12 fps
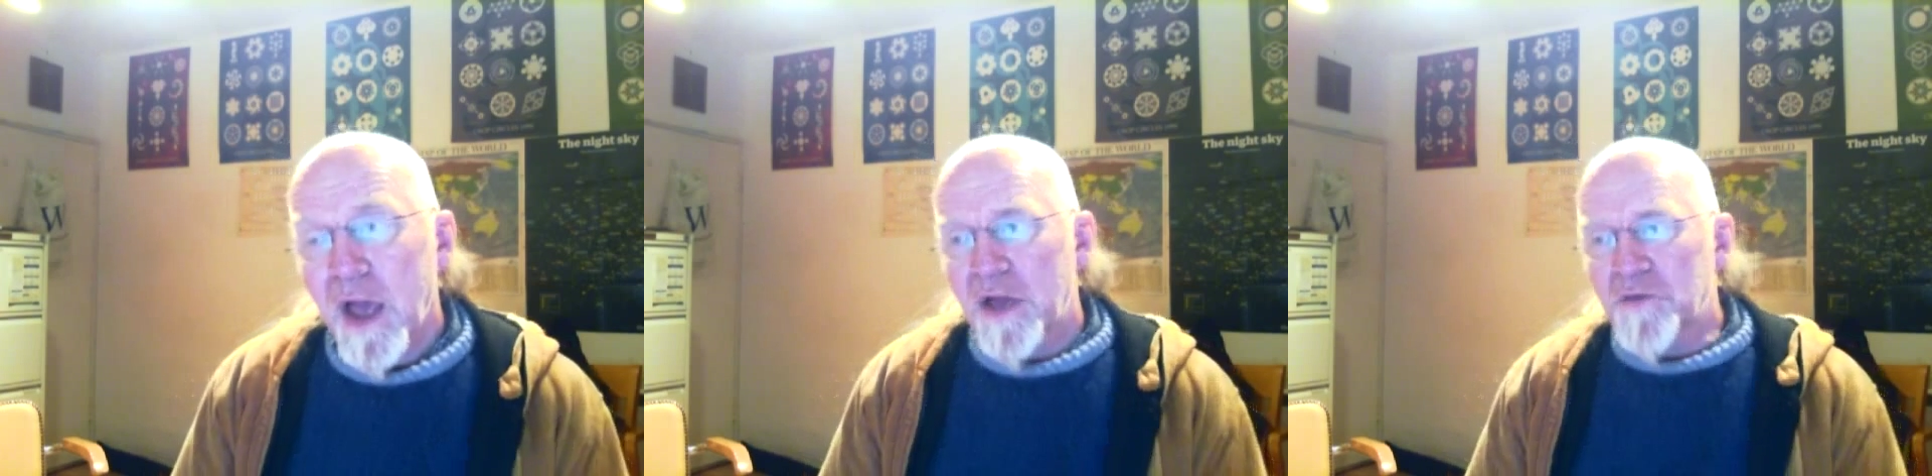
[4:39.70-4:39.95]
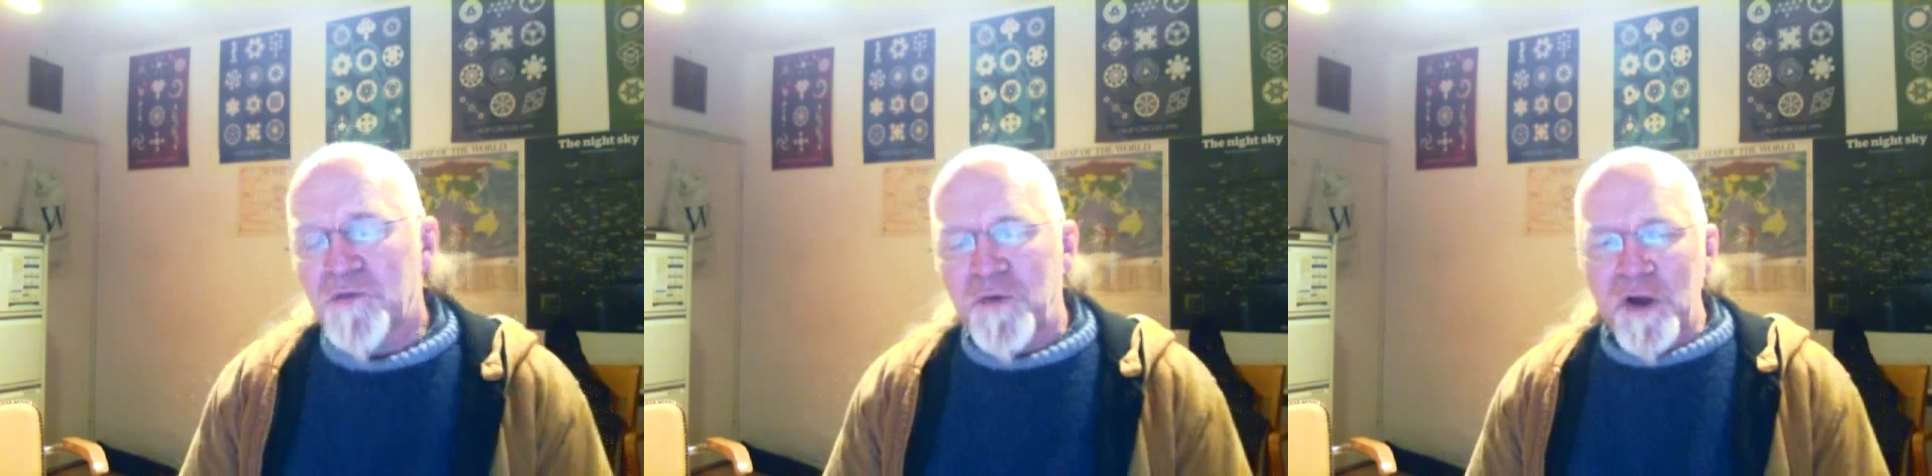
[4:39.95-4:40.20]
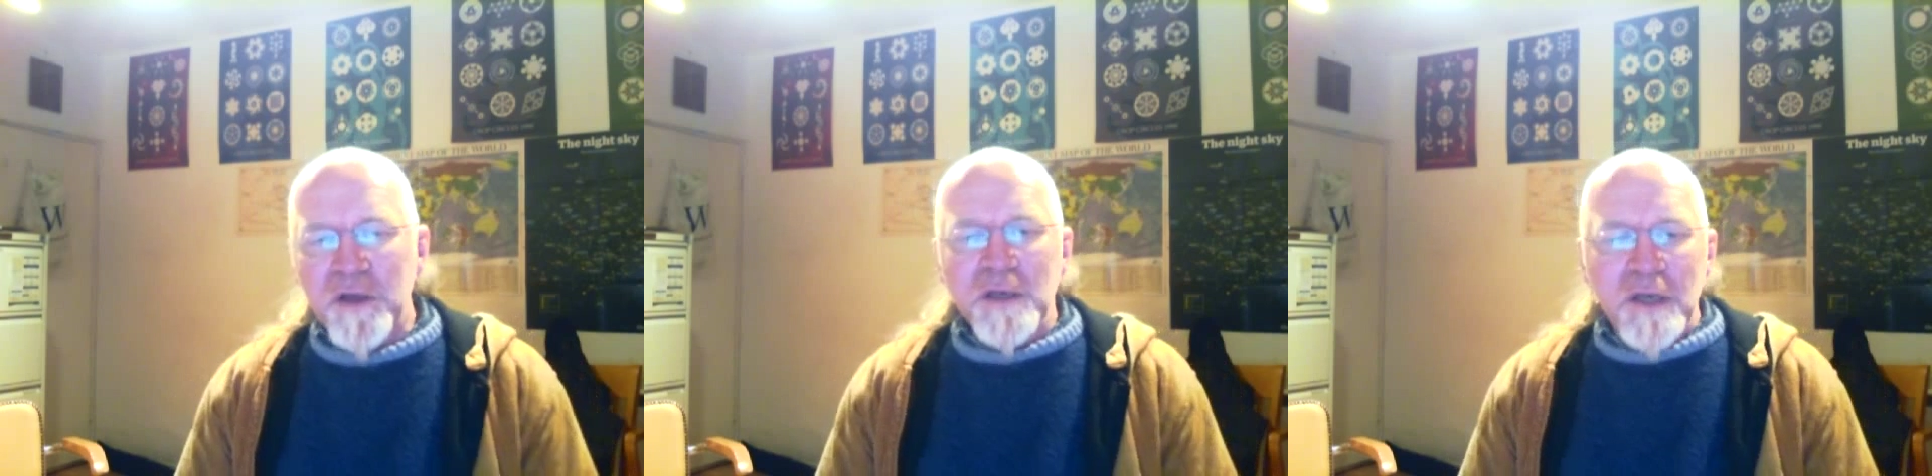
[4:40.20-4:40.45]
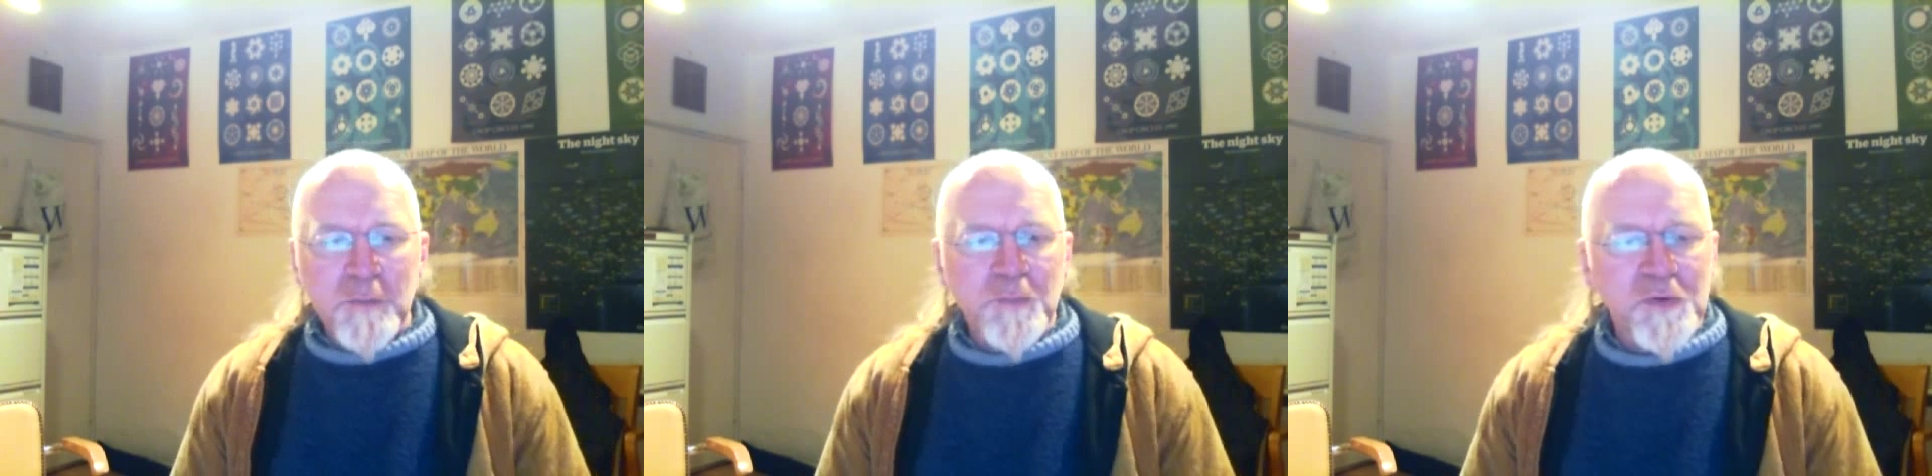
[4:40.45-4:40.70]
And
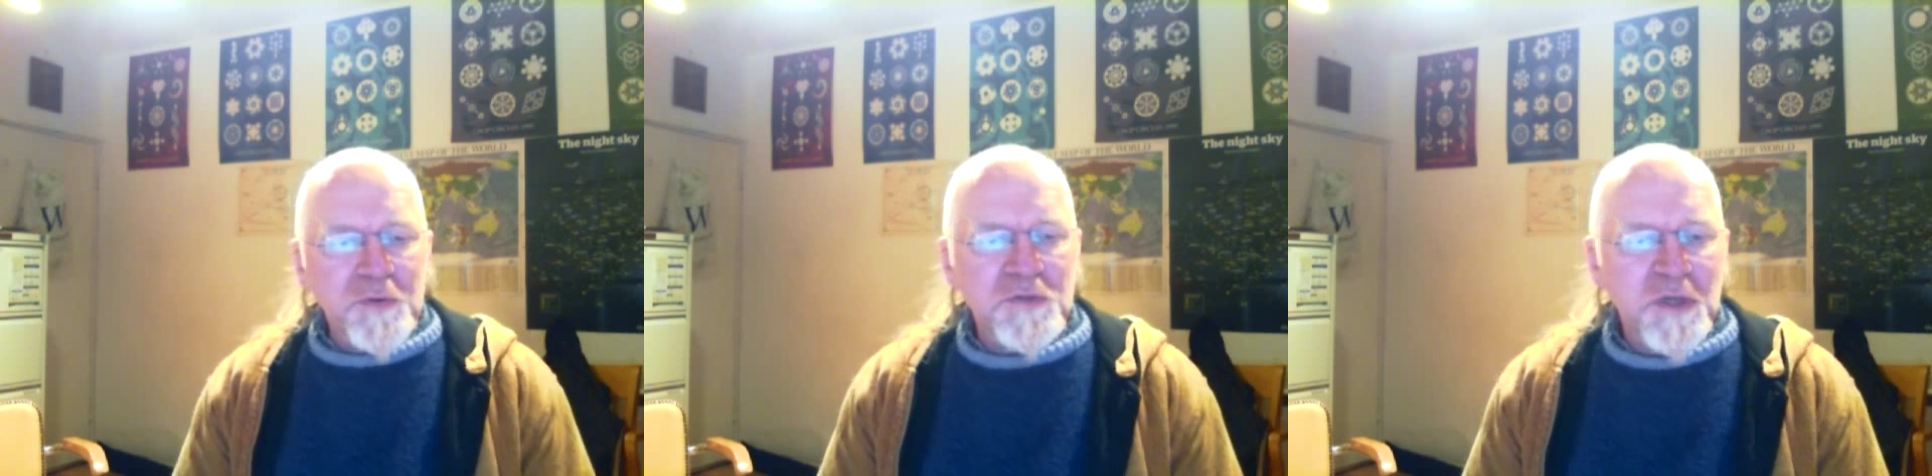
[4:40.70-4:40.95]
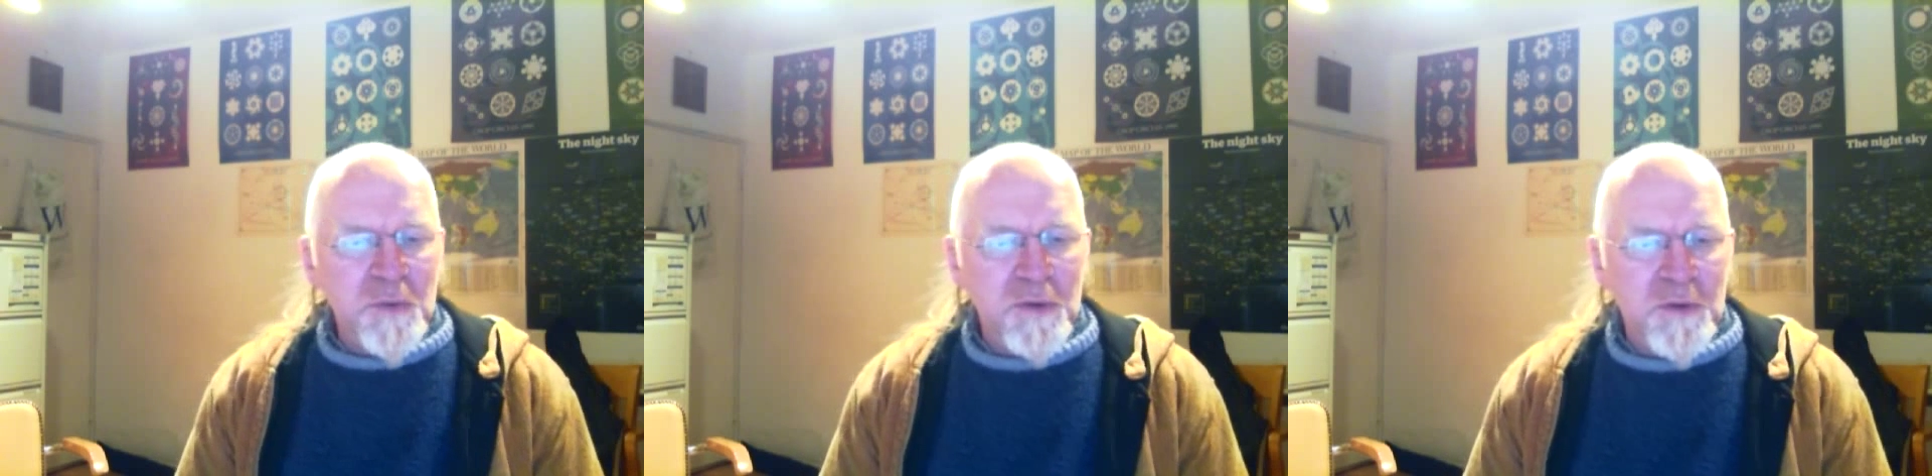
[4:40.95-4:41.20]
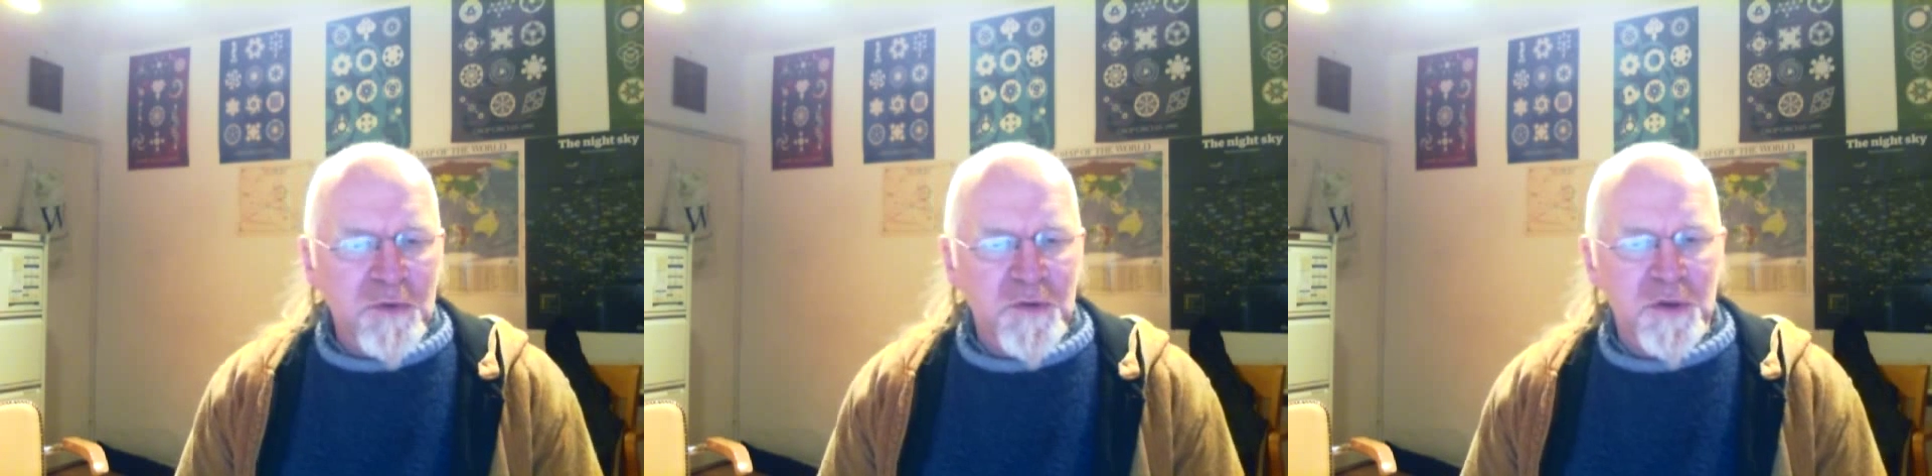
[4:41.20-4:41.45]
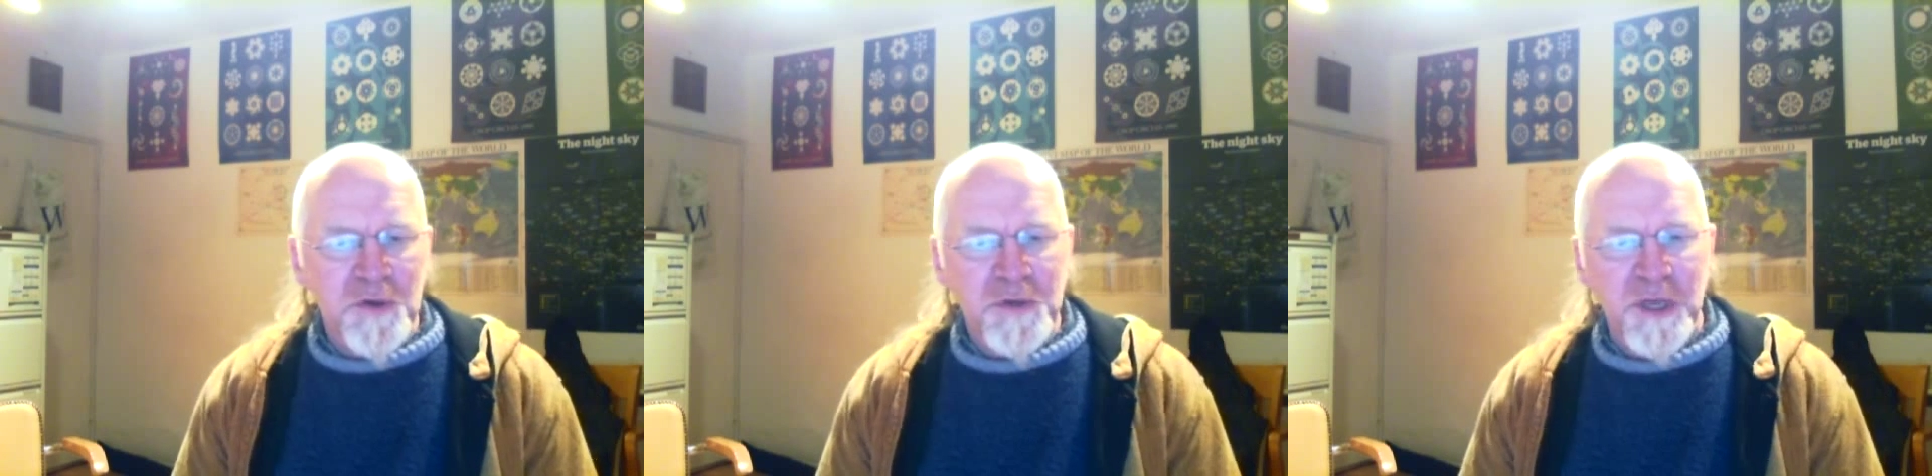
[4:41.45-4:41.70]
finally, Pluto in the
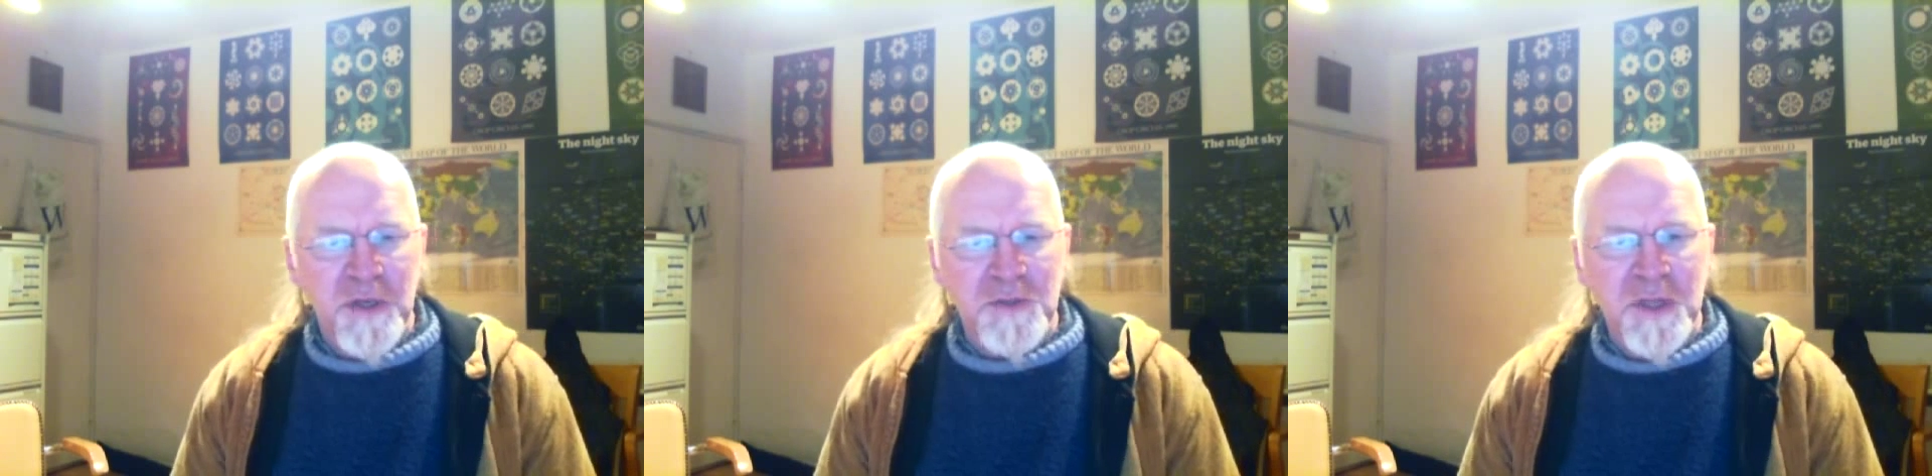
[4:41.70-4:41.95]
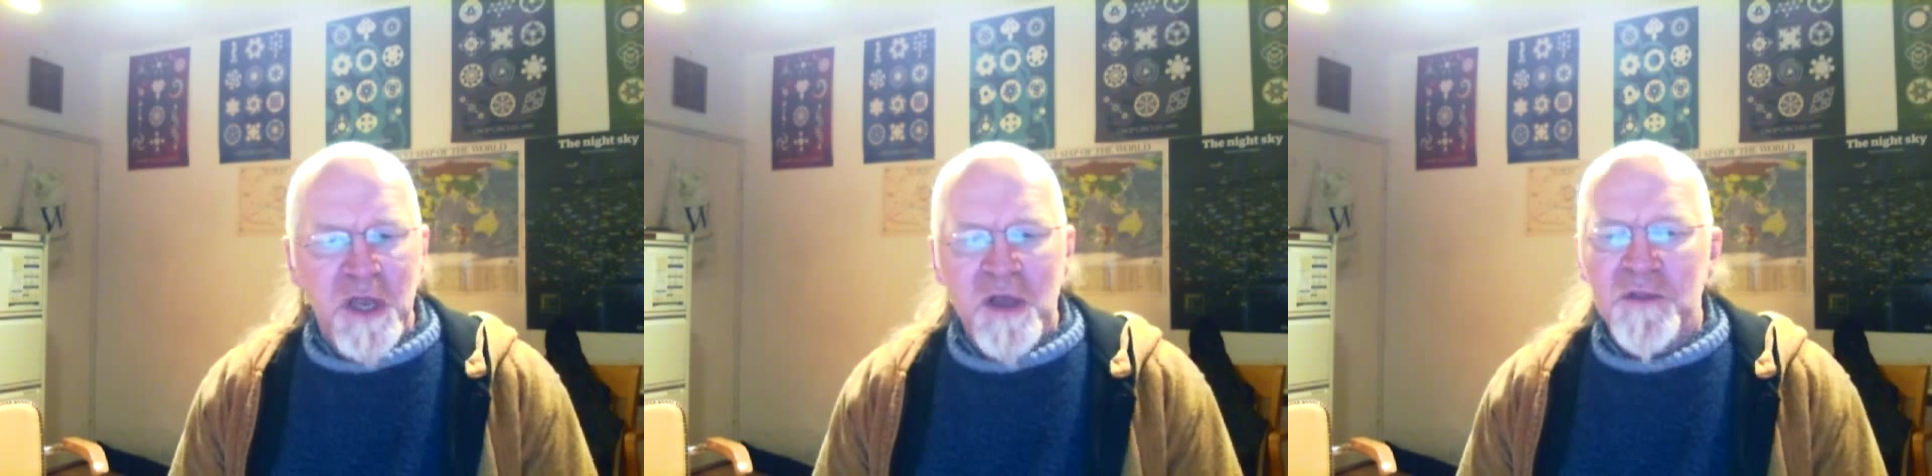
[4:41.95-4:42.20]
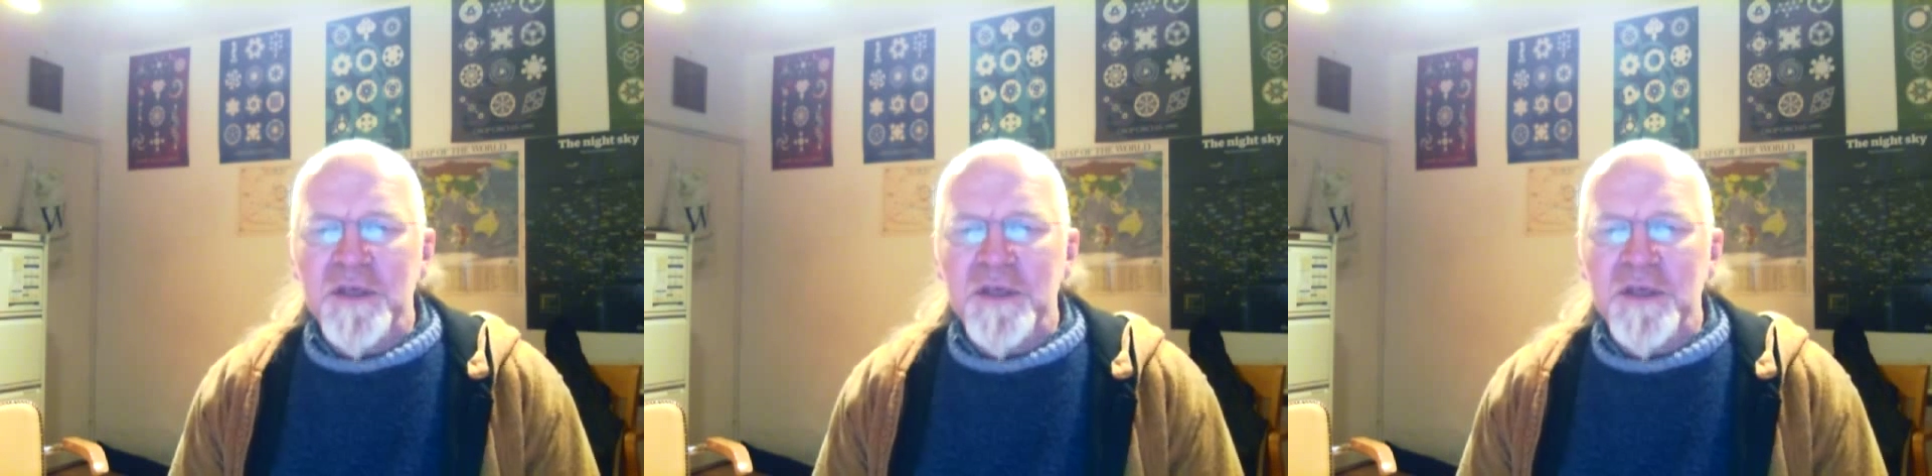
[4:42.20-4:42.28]
third house.